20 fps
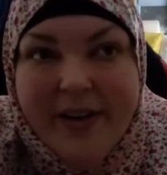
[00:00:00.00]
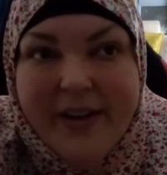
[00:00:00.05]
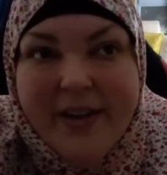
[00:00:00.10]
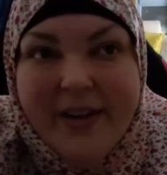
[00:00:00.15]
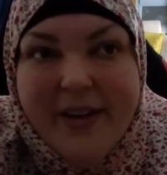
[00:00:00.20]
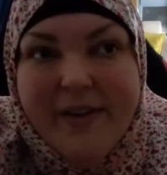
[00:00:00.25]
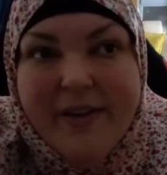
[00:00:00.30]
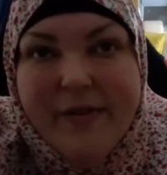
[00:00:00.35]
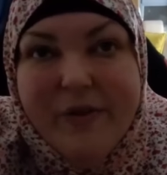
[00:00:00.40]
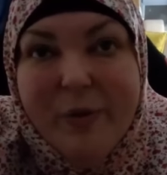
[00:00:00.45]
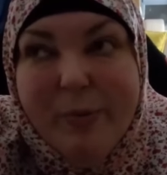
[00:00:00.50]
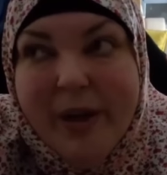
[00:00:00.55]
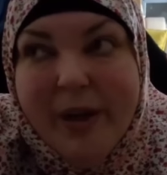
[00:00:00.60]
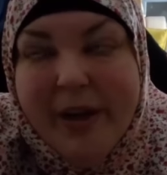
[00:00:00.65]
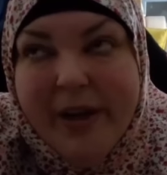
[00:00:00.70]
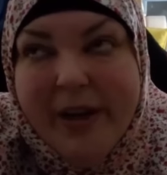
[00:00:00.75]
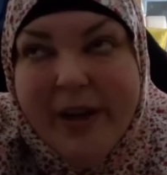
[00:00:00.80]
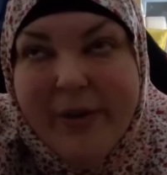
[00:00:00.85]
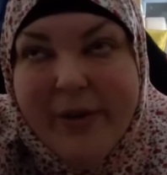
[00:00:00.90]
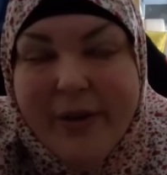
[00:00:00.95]
fupa
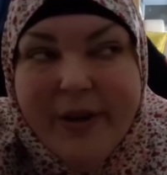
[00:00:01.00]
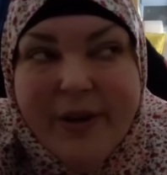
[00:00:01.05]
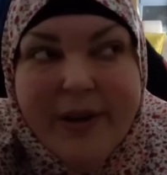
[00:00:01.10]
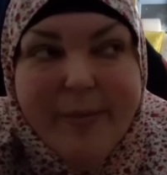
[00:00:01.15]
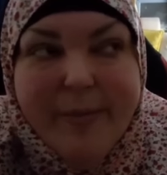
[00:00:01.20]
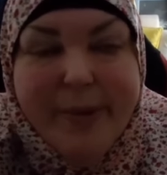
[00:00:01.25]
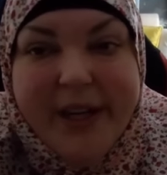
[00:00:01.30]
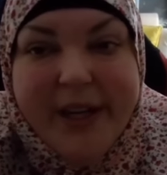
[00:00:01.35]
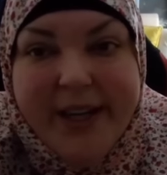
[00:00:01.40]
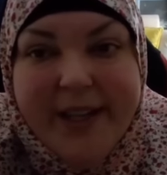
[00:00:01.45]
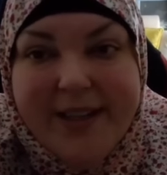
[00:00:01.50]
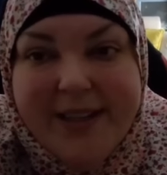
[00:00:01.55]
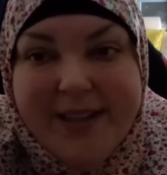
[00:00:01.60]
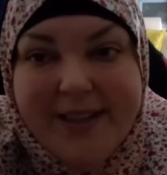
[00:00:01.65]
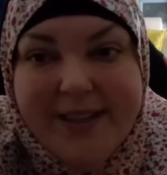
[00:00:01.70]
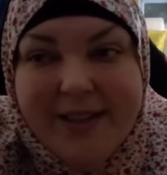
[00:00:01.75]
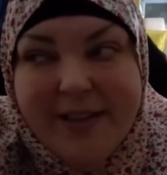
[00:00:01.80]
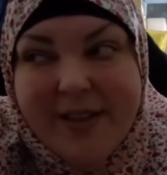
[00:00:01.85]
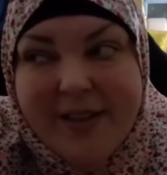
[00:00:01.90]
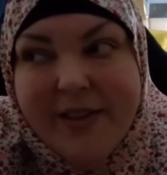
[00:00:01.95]
or butt
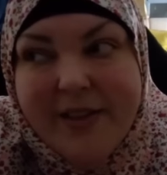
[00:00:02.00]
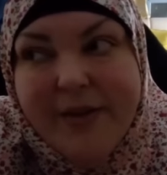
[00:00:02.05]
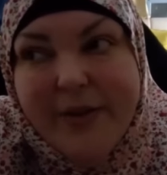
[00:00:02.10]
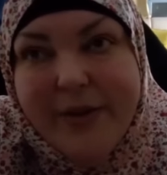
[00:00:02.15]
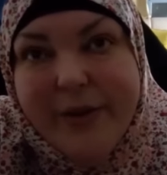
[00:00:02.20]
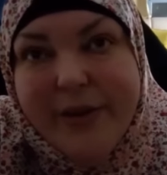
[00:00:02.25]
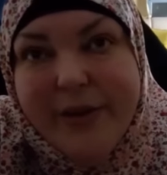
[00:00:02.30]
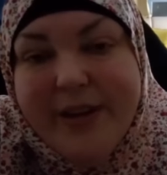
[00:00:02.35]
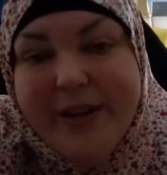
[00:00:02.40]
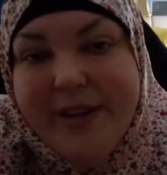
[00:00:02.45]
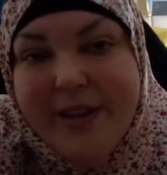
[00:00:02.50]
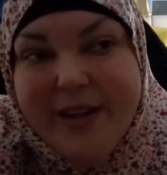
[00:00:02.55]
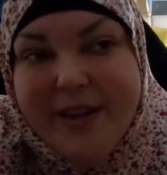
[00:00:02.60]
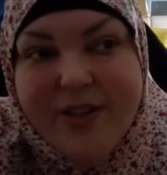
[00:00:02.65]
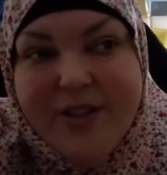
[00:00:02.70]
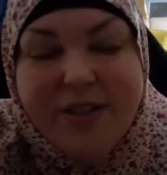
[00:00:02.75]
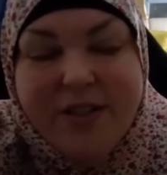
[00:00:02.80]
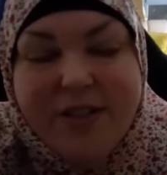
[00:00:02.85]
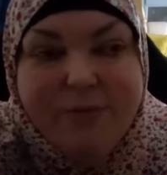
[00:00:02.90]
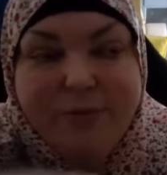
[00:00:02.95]
or anything. You
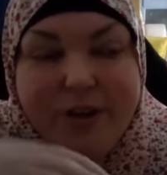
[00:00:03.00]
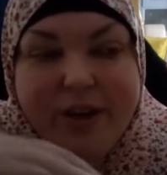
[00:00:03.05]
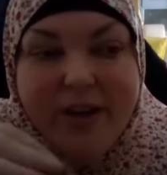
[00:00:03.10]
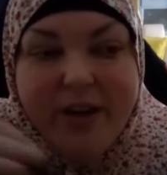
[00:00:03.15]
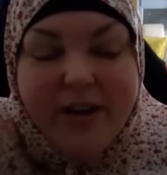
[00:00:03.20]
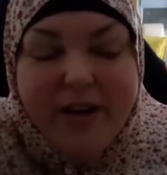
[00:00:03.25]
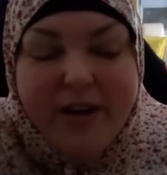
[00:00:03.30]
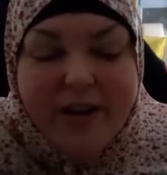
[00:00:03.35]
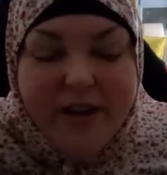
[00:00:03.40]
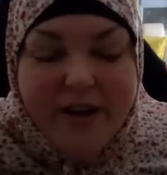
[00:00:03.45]
just put it on.